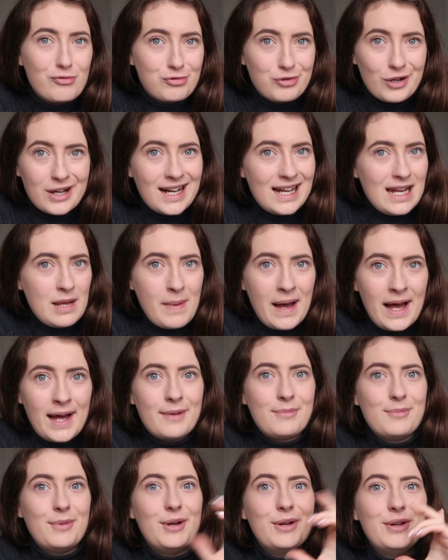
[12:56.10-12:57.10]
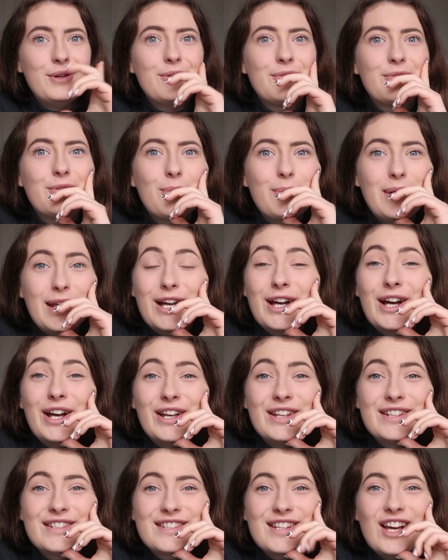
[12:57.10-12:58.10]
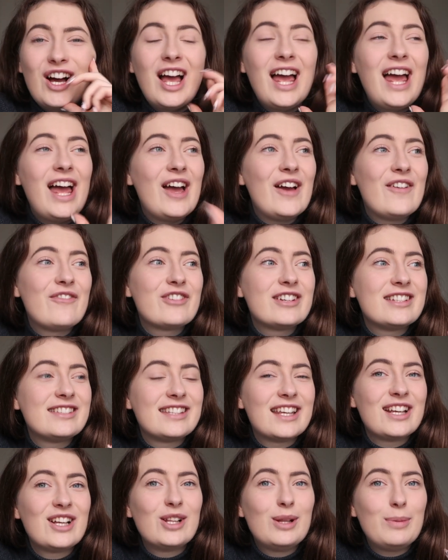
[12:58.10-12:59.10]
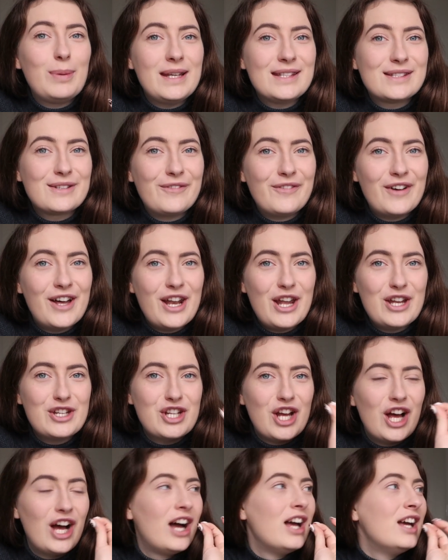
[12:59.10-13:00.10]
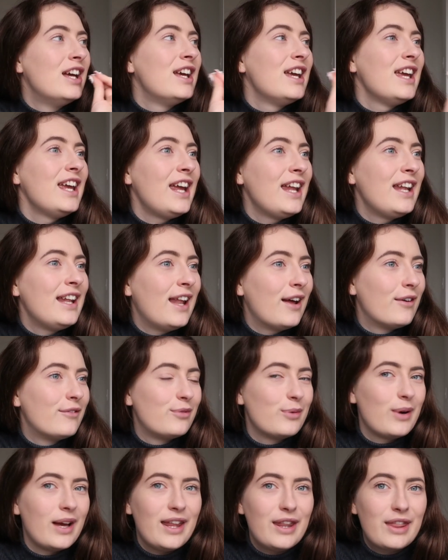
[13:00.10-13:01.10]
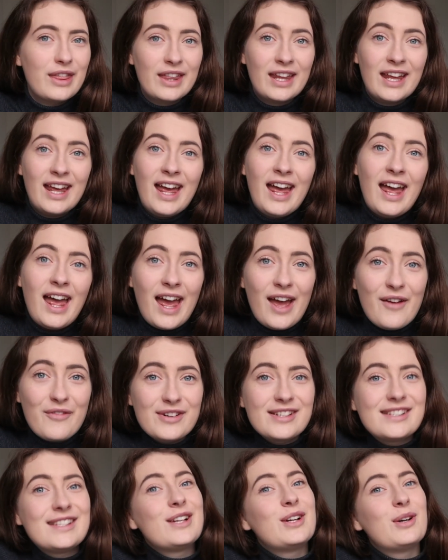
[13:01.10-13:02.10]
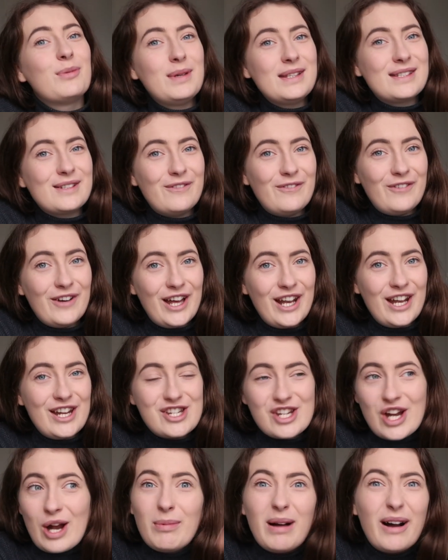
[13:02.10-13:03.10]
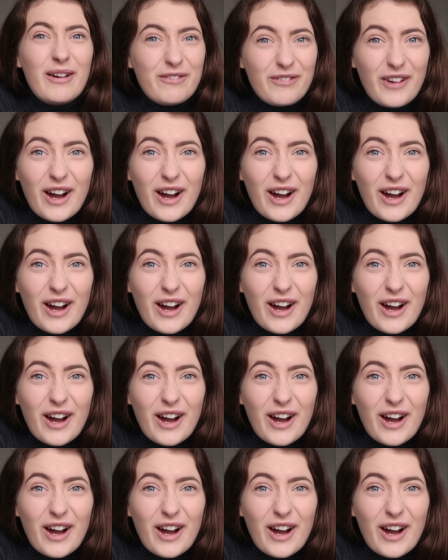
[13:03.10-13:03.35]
Really bad move, because every single piece of furniture in love with, every single piece of furniture about